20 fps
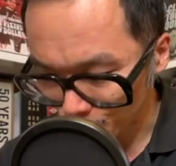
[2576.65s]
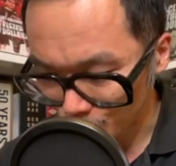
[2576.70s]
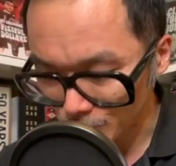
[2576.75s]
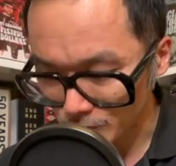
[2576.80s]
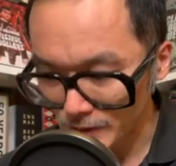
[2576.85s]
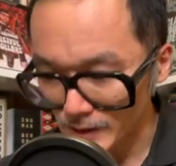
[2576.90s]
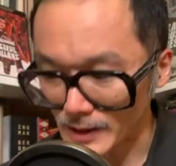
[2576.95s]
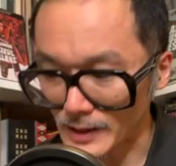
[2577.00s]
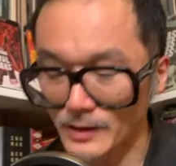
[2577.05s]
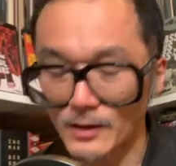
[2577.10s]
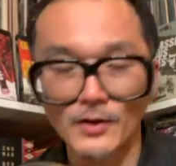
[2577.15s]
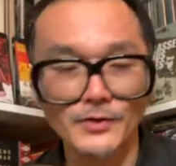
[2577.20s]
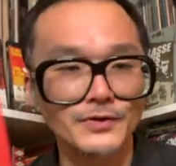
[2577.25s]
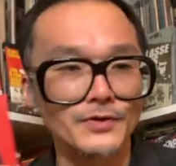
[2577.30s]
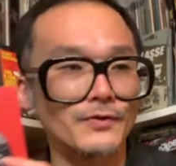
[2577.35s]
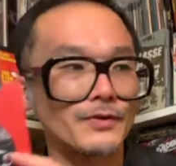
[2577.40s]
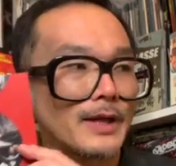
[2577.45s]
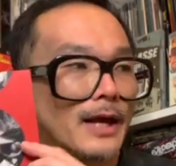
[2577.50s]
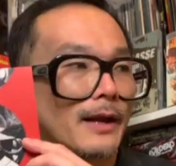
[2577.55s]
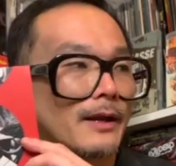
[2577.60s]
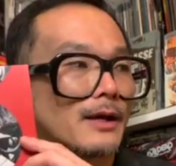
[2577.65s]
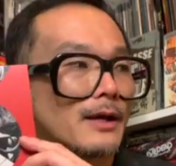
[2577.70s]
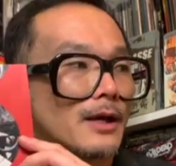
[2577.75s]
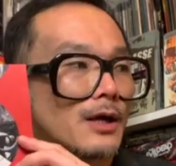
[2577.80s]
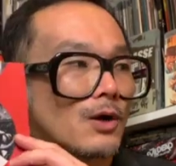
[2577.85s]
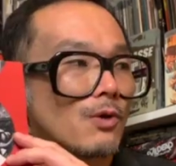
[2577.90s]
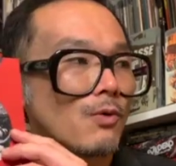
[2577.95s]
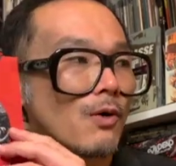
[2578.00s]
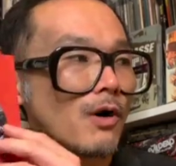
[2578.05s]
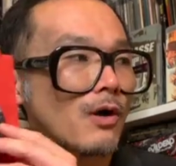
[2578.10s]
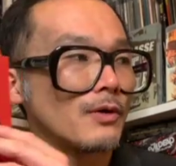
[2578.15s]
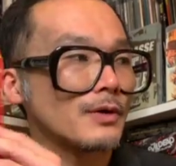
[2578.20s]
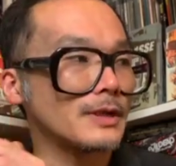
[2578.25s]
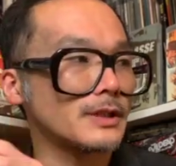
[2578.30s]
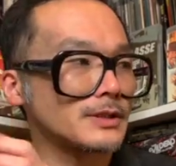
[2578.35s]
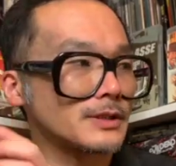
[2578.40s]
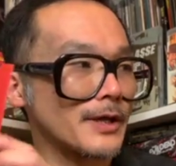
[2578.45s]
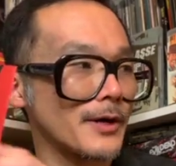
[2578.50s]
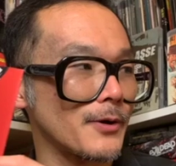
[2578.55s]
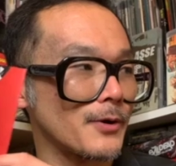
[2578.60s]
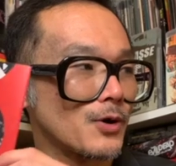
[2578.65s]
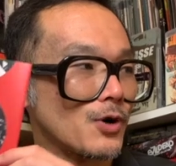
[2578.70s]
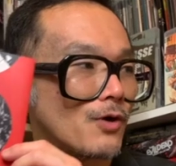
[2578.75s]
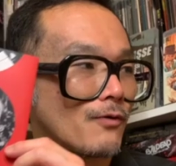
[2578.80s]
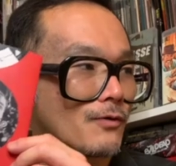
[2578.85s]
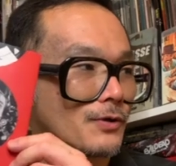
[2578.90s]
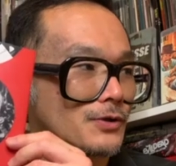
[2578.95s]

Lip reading: and also that quality is carried over